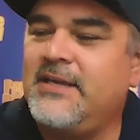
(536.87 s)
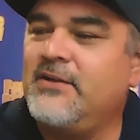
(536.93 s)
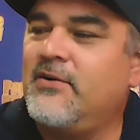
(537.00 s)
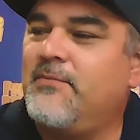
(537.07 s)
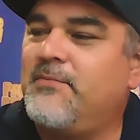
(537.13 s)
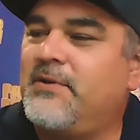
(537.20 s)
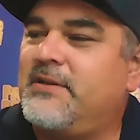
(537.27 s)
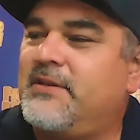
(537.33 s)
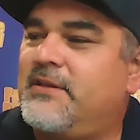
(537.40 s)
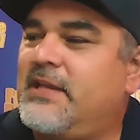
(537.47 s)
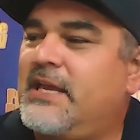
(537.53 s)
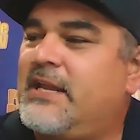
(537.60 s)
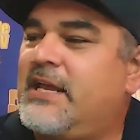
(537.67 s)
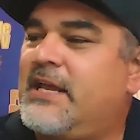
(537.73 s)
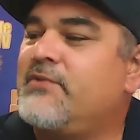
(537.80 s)
you know, but
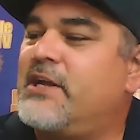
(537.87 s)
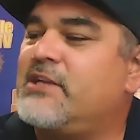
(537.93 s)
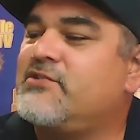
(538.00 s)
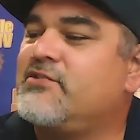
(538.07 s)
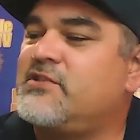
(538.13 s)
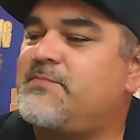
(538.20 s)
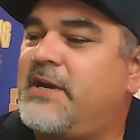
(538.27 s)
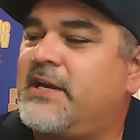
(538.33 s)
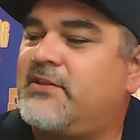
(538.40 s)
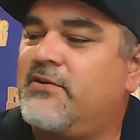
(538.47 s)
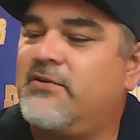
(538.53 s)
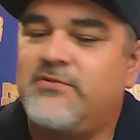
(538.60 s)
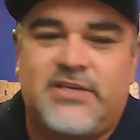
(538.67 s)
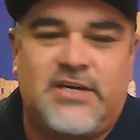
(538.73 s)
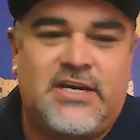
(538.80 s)
in retrospect,
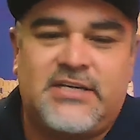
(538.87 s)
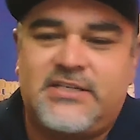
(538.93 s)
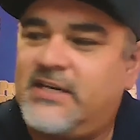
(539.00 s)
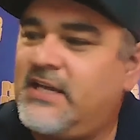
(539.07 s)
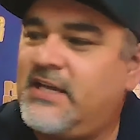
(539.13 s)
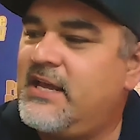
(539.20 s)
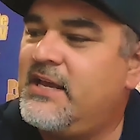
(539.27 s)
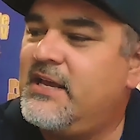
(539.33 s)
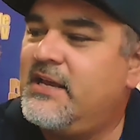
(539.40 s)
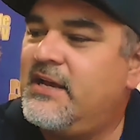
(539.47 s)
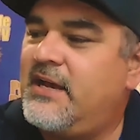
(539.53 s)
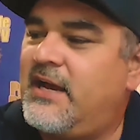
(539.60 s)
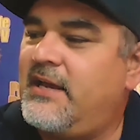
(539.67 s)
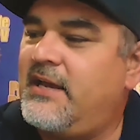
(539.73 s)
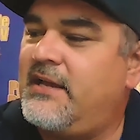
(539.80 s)
though, Josh, I
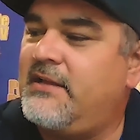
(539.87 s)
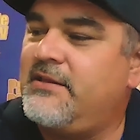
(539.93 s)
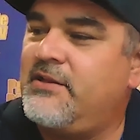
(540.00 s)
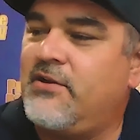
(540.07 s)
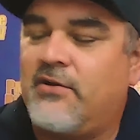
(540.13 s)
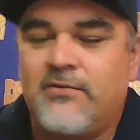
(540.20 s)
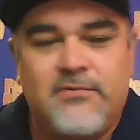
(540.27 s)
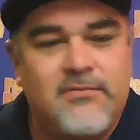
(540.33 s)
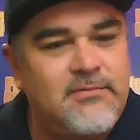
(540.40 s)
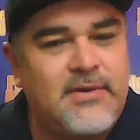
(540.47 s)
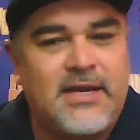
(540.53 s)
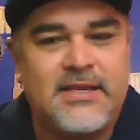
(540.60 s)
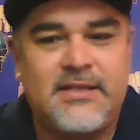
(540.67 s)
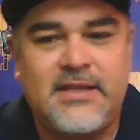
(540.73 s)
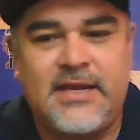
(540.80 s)
you know,
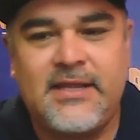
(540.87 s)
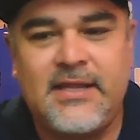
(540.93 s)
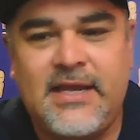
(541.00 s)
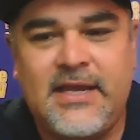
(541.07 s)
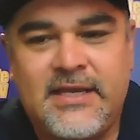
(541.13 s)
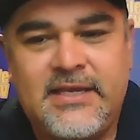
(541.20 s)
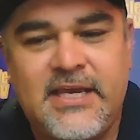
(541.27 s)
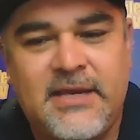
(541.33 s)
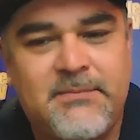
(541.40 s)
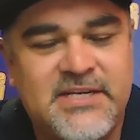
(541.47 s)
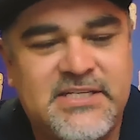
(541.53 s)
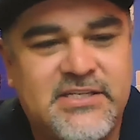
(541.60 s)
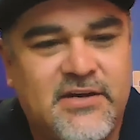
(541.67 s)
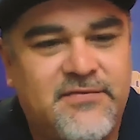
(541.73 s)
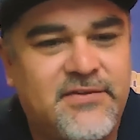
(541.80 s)
I kick
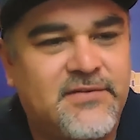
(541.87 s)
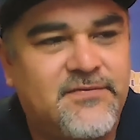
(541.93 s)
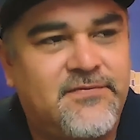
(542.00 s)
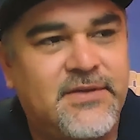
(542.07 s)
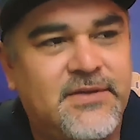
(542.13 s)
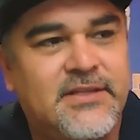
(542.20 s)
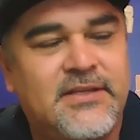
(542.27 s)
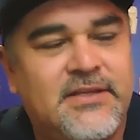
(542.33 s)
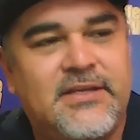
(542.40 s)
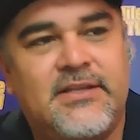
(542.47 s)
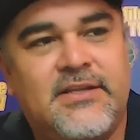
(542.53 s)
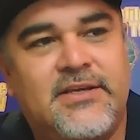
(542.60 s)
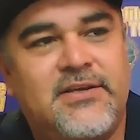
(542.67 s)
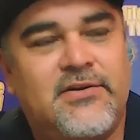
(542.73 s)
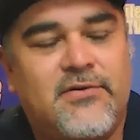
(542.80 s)
myself in the
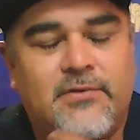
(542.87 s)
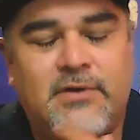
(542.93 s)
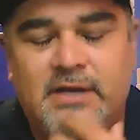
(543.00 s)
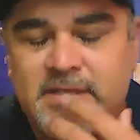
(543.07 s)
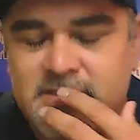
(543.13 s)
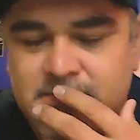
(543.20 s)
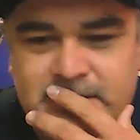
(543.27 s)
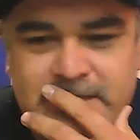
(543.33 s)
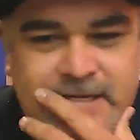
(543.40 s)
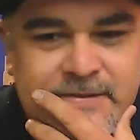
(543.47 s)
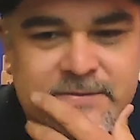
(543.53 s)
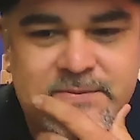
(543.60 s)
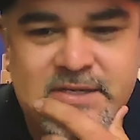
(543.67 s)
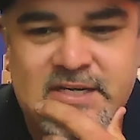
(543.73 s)
you know what sometimes,